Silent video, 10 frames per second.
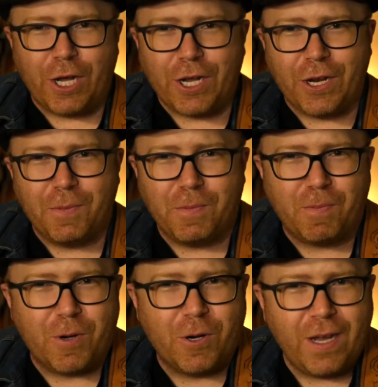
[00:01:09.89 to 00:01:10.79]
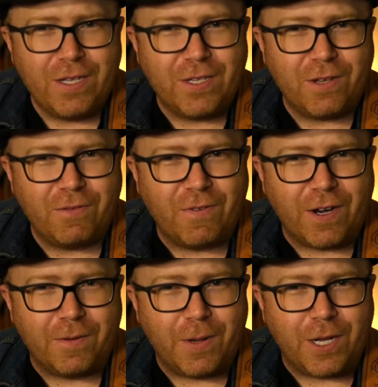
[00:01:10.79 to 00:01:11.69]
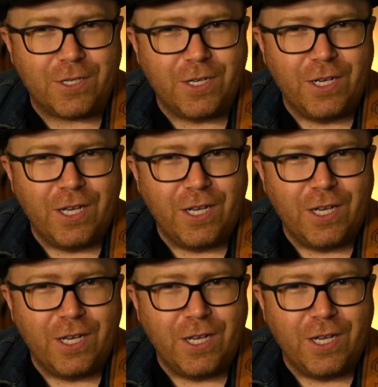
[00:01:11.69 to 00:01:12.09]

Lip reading: not going to progress very much.